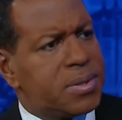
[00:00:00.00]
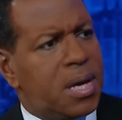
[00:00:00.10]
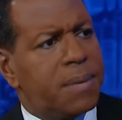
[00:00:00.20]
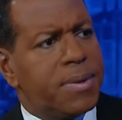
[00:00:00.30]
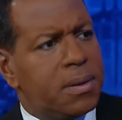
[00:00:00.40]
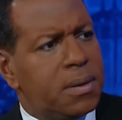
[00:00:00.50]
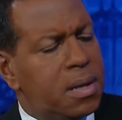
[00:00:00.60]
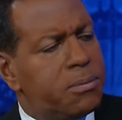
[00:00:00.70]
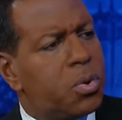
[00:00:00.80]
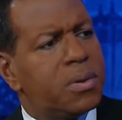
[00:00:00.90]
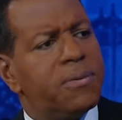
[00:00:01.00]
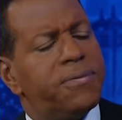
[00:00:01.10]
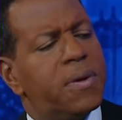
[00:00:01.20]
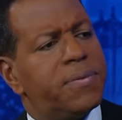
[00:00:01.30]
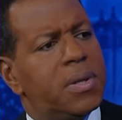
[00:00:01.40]
time in, in more than
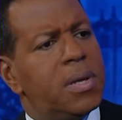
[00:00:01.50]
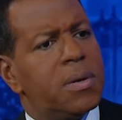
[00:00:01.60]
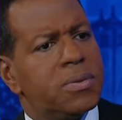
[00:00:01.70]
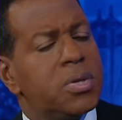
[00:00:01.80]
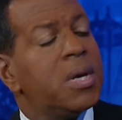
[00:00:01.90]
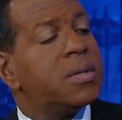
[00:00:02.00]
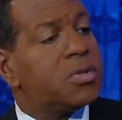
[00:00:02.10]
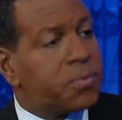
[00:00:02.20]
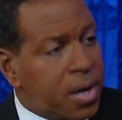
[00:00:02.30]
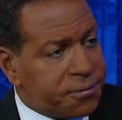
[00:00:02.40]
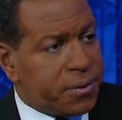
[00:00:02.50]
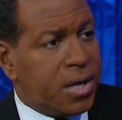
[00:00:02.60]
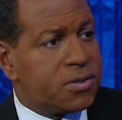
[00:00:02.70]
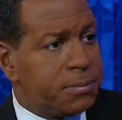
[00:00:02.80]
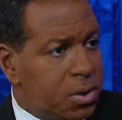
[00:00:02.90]
fifty years, direct flights from the